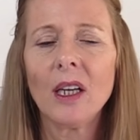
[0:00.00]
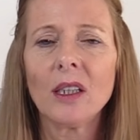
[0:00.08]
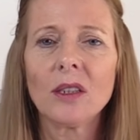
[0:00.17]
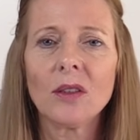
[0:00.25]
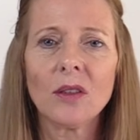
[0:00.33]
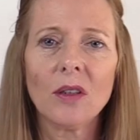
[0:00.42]

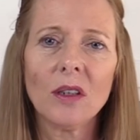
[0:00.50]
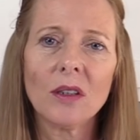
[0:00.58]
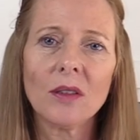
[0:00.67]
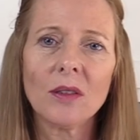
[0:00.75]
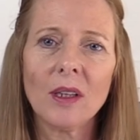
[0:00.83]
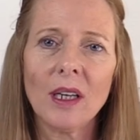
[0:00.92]
So in
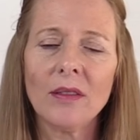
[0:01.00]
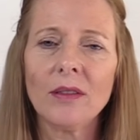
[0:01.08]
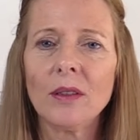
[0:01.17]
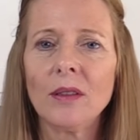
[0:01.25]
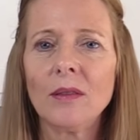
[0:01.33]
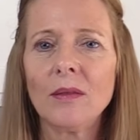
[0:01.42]
order to have
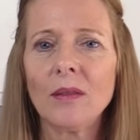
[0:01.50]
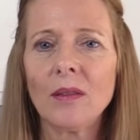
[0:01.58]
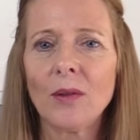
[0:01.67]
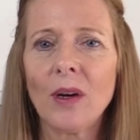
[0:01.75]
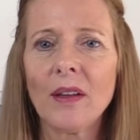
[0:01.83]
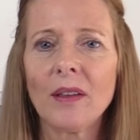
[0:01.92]
a
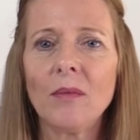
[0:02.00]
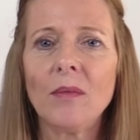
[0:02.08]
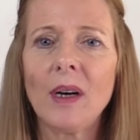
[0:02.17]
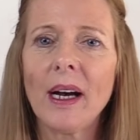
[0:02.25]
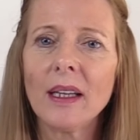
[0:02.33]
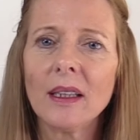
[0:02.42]
rather
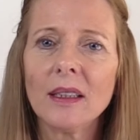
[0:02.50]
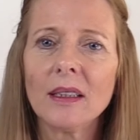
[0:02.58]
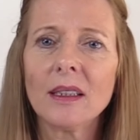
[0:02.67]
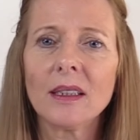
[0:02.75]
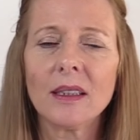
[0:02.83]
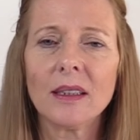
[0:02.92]

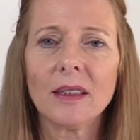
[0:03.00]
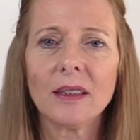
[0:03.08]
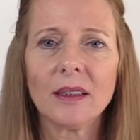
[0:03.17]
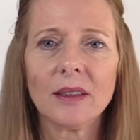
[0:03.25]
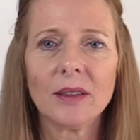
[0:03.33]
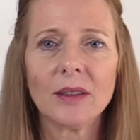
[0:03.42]
mild
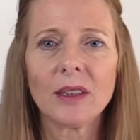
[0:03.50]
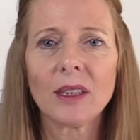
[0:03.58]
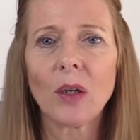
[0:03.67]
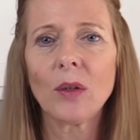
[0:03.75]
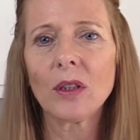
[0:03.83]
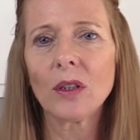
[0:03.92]

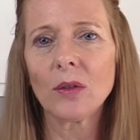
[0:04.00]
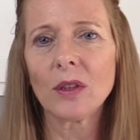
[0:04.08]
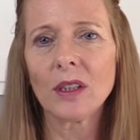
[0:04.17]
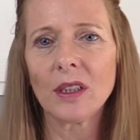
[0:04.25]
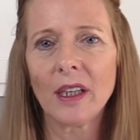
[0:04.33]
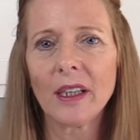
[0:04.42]
sourdough
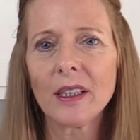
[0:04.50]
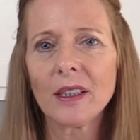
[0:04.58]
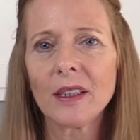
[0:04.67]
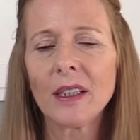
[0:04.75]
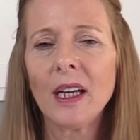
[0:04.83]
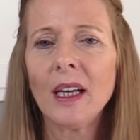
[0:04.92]

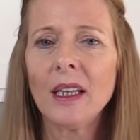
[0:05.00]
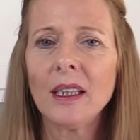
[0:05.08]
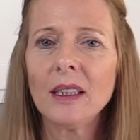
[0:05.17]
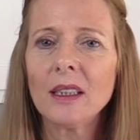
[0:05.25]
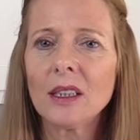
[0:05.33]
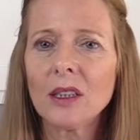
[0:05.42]
starter,
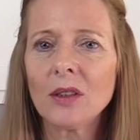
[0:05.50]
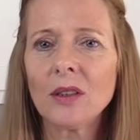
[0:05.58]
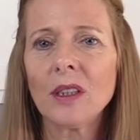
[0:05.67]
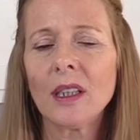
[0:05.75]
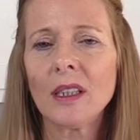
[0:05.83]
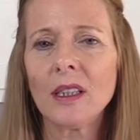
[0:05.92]
it's a
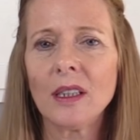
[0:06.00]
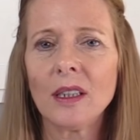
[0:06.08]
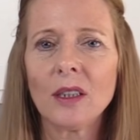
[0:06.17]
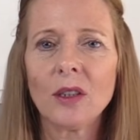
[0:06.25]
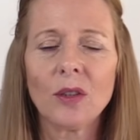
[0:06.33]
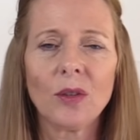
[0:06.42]
good
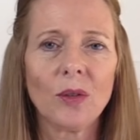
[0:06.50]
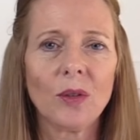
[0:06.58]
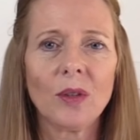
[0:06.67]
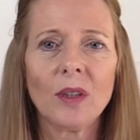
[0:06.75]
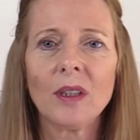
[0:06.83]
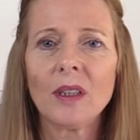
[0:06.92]
idea
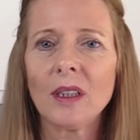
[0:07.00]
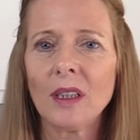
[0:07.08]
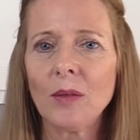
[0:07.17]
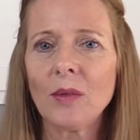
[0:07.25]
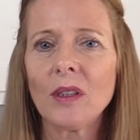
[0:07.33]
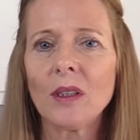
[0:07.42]
to
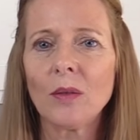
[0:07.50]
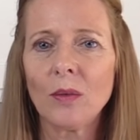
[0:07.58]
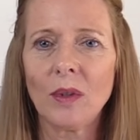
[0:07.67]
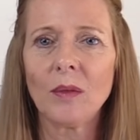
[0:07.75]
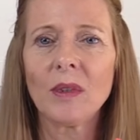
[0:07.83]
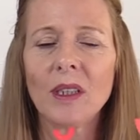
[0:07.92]
keep it at a
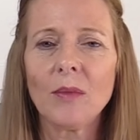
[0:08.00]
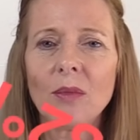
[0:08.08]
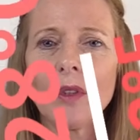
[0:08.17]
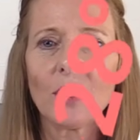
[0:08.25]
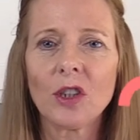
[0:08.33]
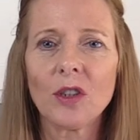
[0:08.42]
warm
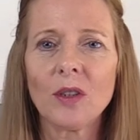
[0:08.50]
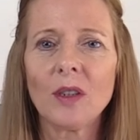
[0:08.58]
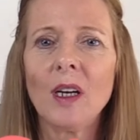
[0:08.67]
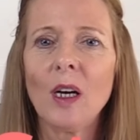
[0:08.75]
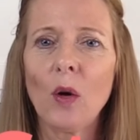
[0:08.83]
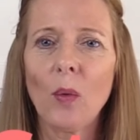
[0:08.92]

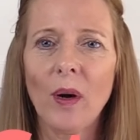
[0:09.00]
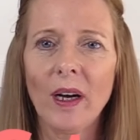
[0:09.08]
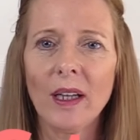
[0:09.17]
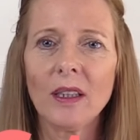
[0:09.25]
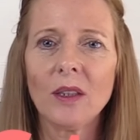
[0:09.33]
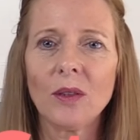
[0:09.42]
temperature
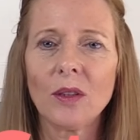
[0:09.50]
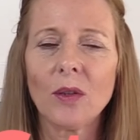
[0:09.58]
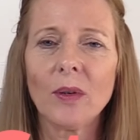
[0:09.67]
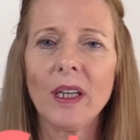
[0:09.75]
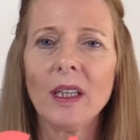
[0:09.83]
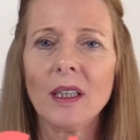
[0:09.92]
while you're
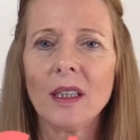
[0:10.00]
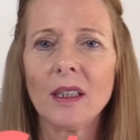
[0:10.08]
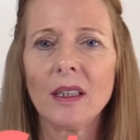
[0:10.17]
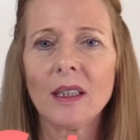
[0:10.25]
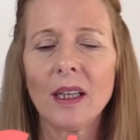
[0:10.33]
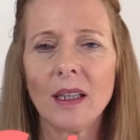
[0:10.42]
creating
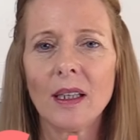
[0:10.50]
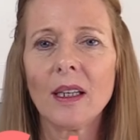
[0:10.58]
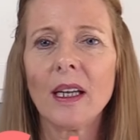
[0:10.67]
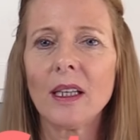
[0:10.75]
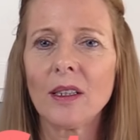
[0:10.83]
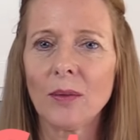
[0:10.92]
it and
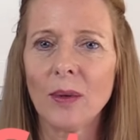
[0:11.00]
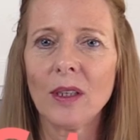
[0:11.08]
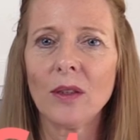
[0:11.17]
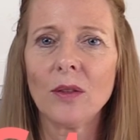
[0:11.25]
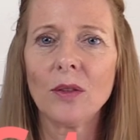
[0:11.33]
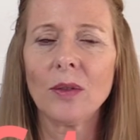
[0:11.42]
later when
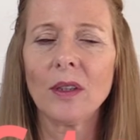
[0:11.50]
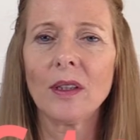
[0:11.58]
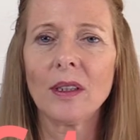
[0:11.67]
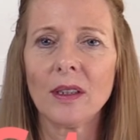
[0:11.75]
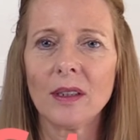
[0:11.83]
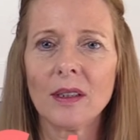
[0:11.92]
you're doing
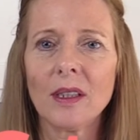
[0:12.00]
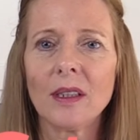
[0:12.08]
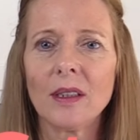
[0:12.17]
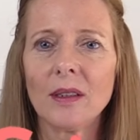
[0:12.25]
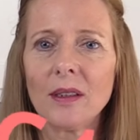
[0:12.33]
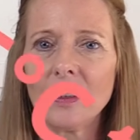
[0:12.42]

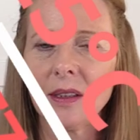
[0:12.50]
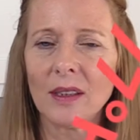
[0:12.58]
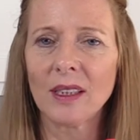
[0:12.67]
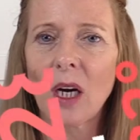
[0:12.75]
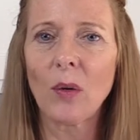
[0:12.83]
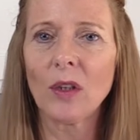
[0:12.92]
the
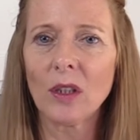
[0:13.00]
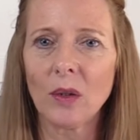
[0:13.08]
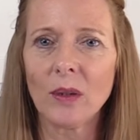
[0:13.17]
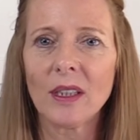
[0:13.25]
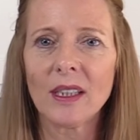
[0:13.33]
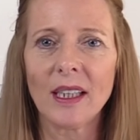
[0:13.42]

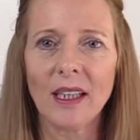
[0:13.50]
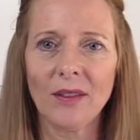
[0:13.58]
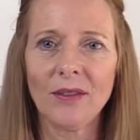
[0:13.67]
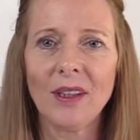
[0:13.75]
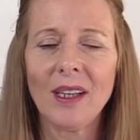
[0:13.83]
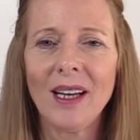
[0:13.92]
sourdough
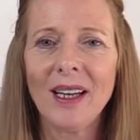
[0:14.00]
itself.